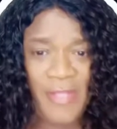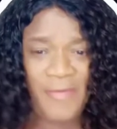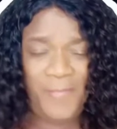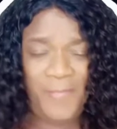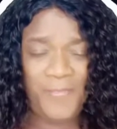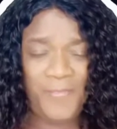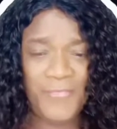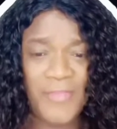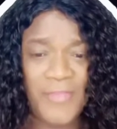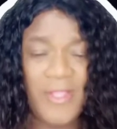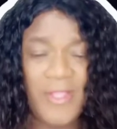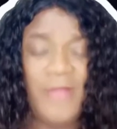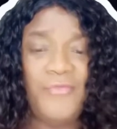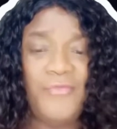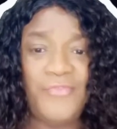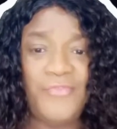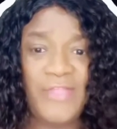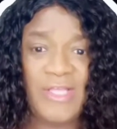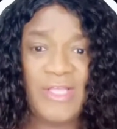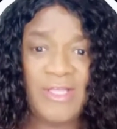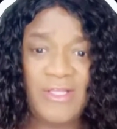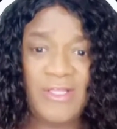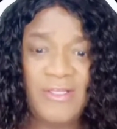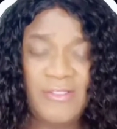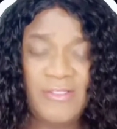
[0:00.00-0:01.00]
the
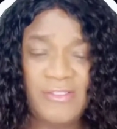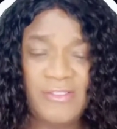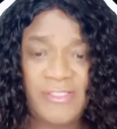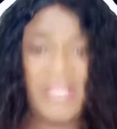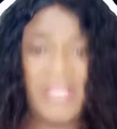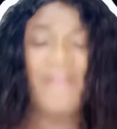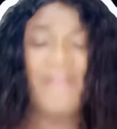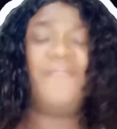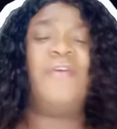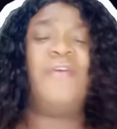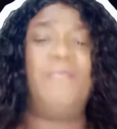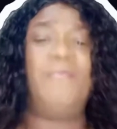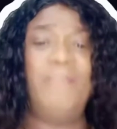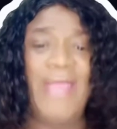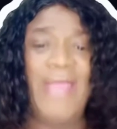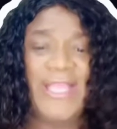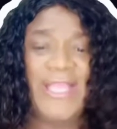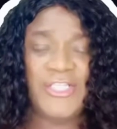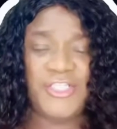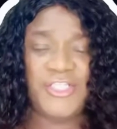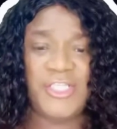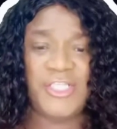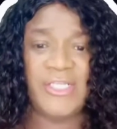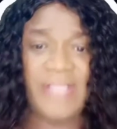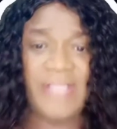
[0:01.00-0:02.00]

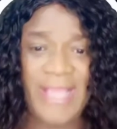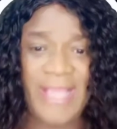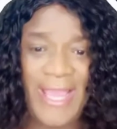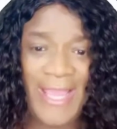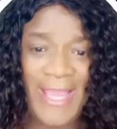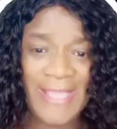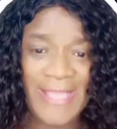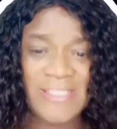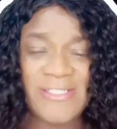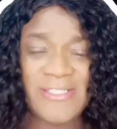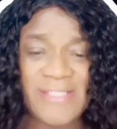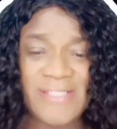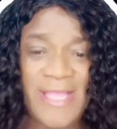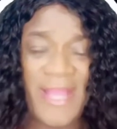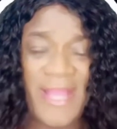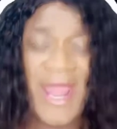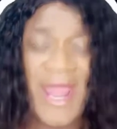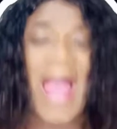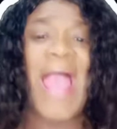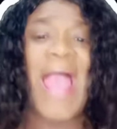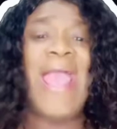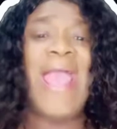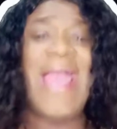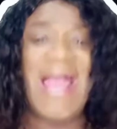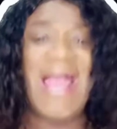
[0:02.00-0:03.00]
defamation case that I
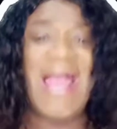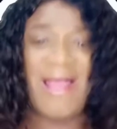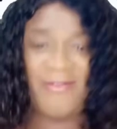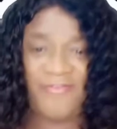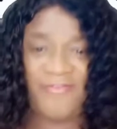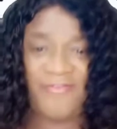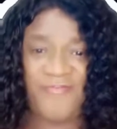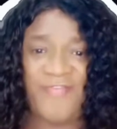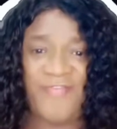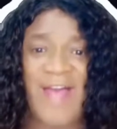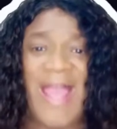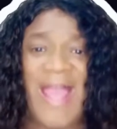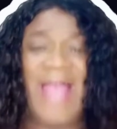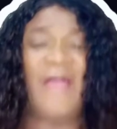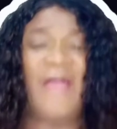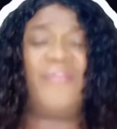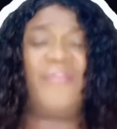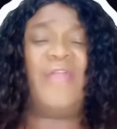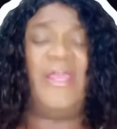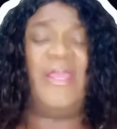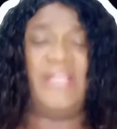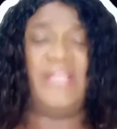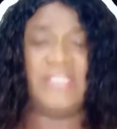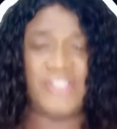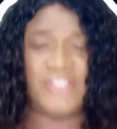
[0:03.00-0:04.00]
have filed that
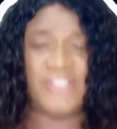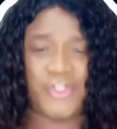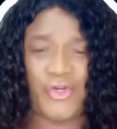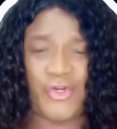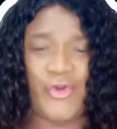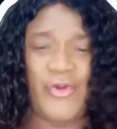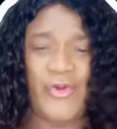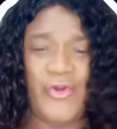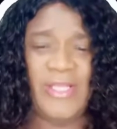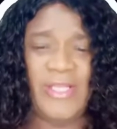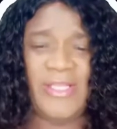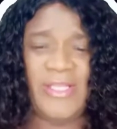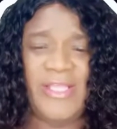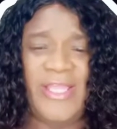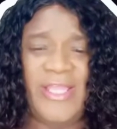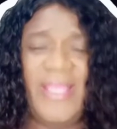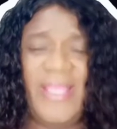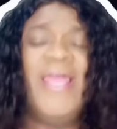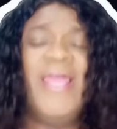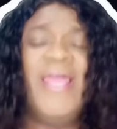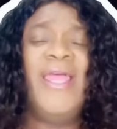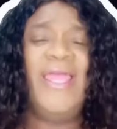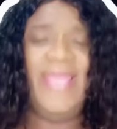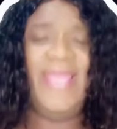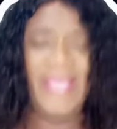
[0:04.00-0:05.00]
is currently
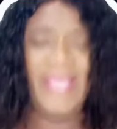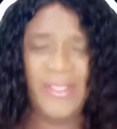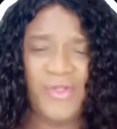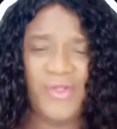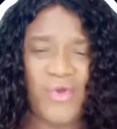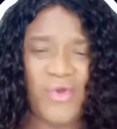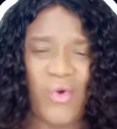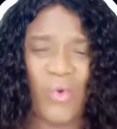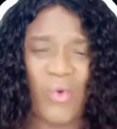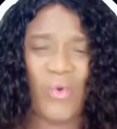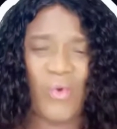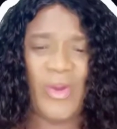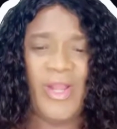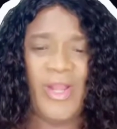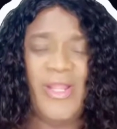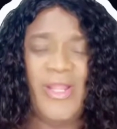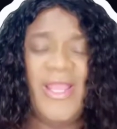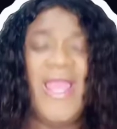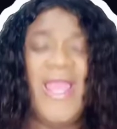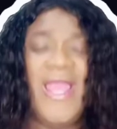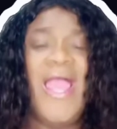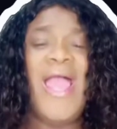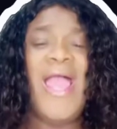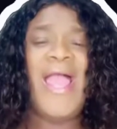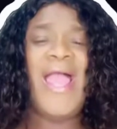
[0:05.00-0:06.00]
in court.
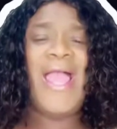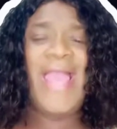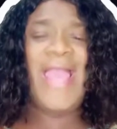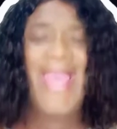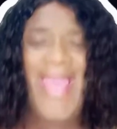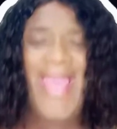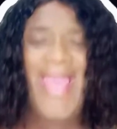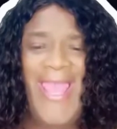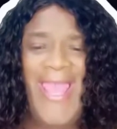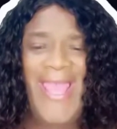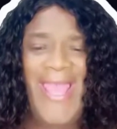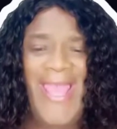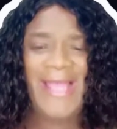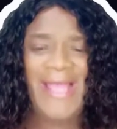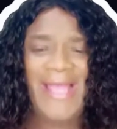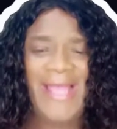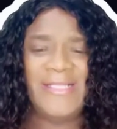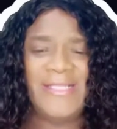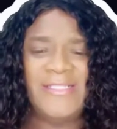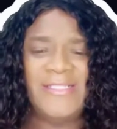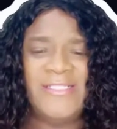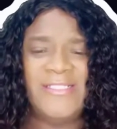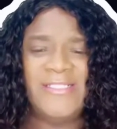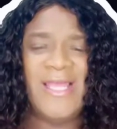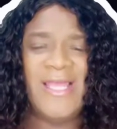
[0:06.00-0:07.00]
And
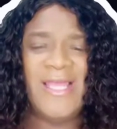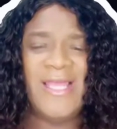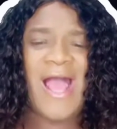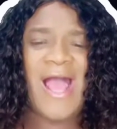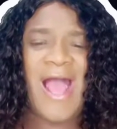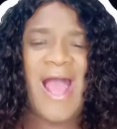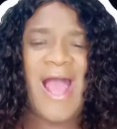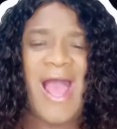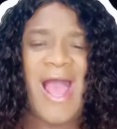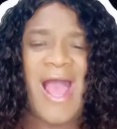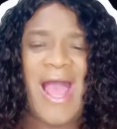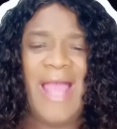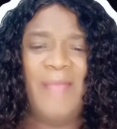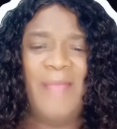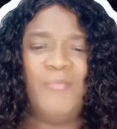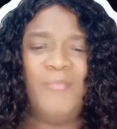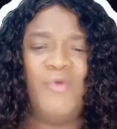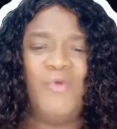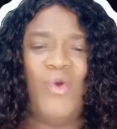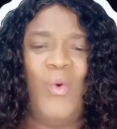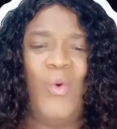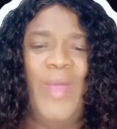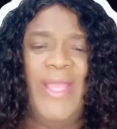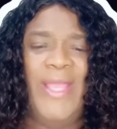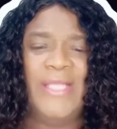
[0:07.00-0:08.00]
I'm
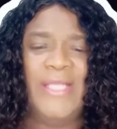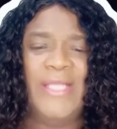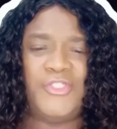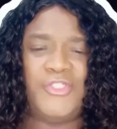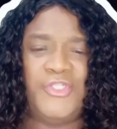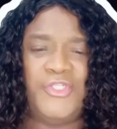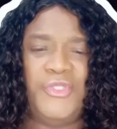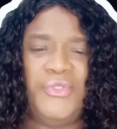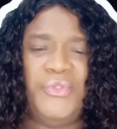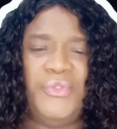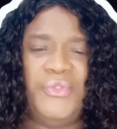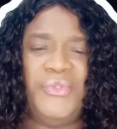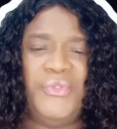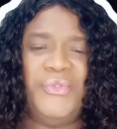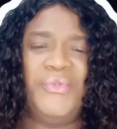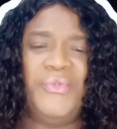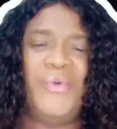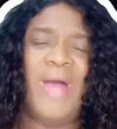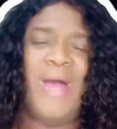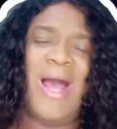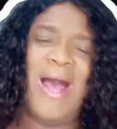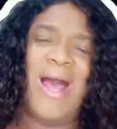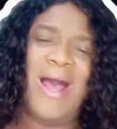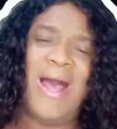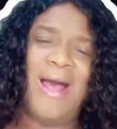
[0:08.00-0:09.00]
going to
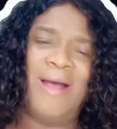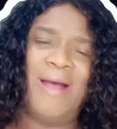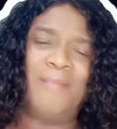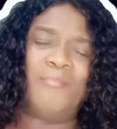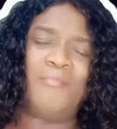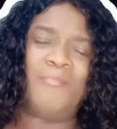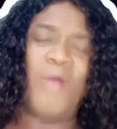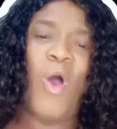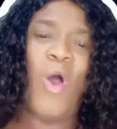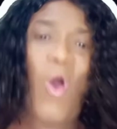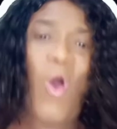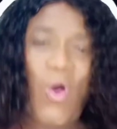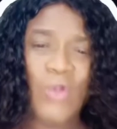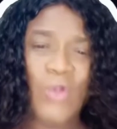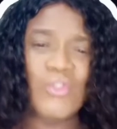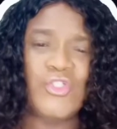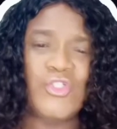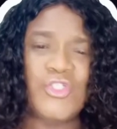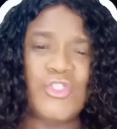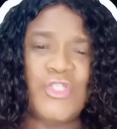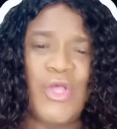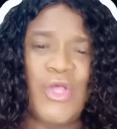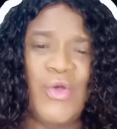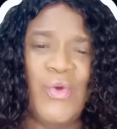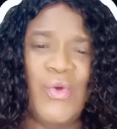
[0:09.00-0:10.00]
also